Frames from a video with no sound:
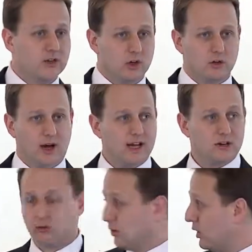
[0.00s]
So
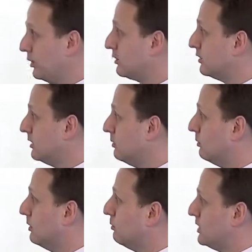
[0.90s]
grain growth,
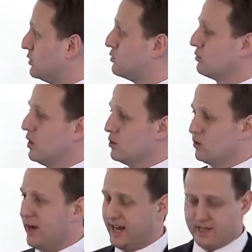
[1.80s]
when you
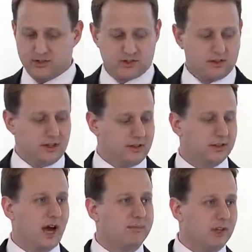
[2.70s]
grow grains,
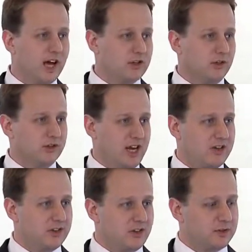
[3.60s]
the topological
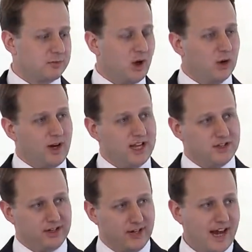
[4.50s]
changes of small
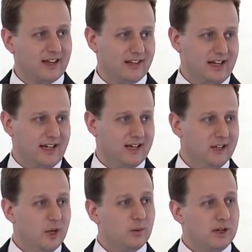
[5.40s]
grains
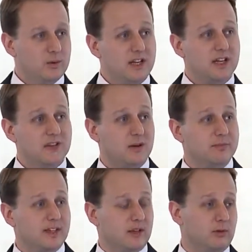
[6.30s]
annihilating, what you need is
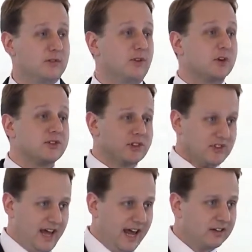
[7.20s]
something that
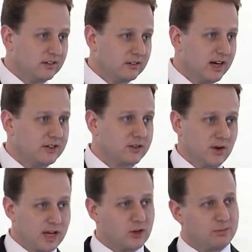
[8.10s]
reverses that, right?
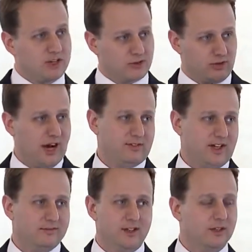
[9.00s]
So entropy is
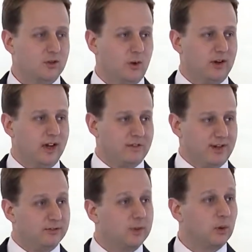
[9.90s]
driving toward
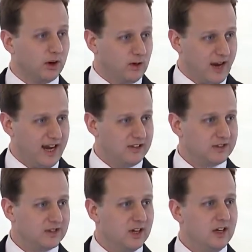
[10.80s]
having fewer
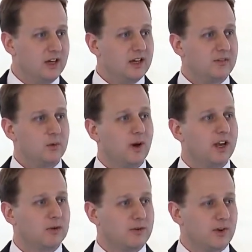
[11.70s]
grains. If you
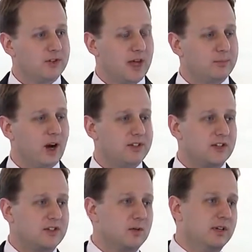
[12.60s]
wanted to reverse that
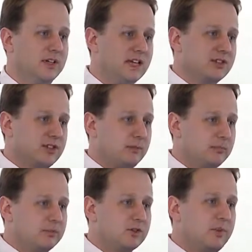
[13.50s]
process, you would need
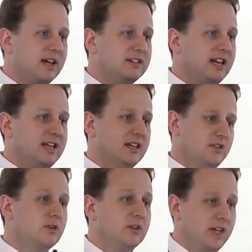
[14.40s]
some
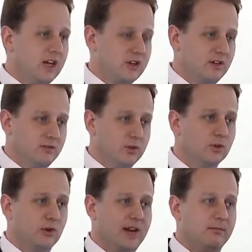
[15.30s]
spontaneous nucleation of
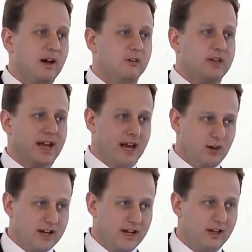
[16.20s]
new grain boundary
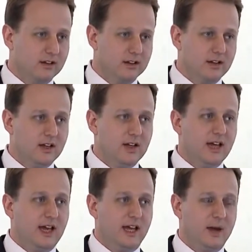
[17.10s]
area.
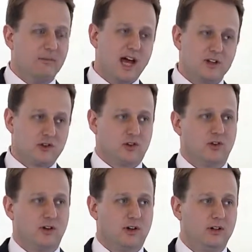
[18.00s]
And I'm not
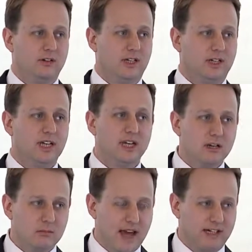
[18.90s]
sure that
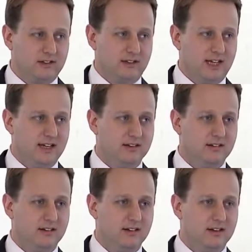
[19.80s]
kinematically,
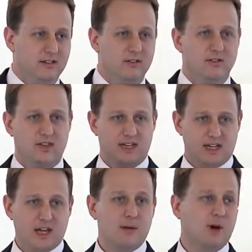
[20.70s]

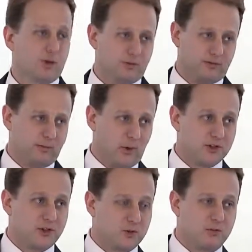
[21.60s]
the chemical
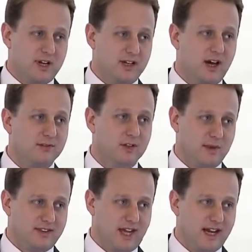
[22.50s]
forces would be enough
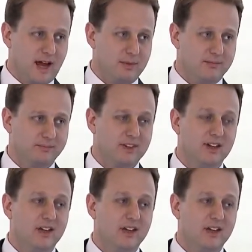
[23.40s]
to make that happen.